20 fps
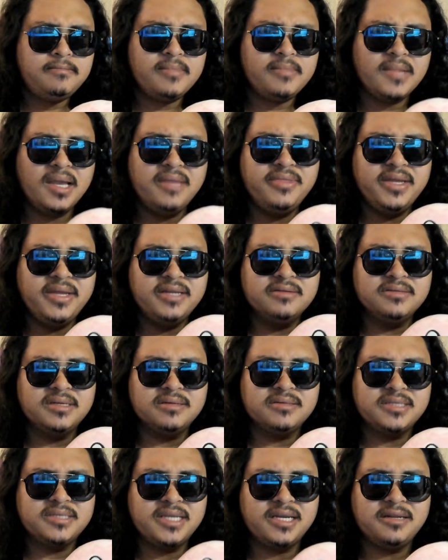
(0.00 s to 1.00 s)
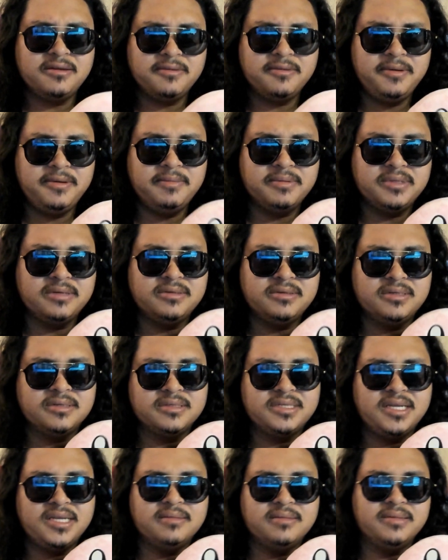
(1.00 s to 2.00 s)
And they don't understand it. People don't
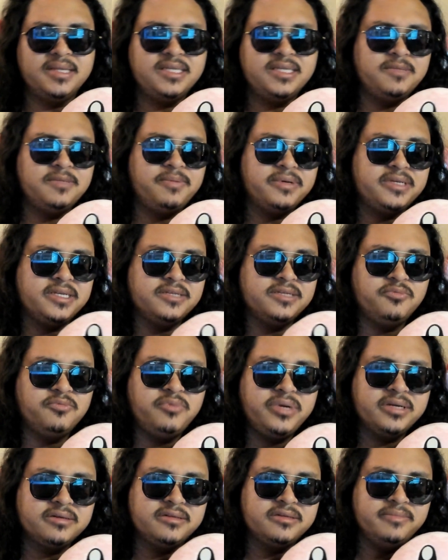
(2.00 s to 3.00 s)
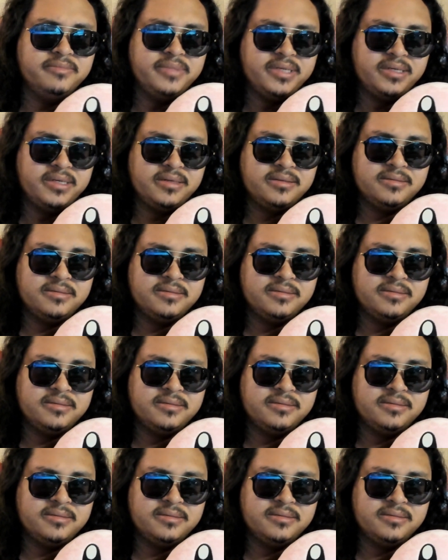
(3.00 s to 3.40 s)
understand that. That's the part that's weird to me.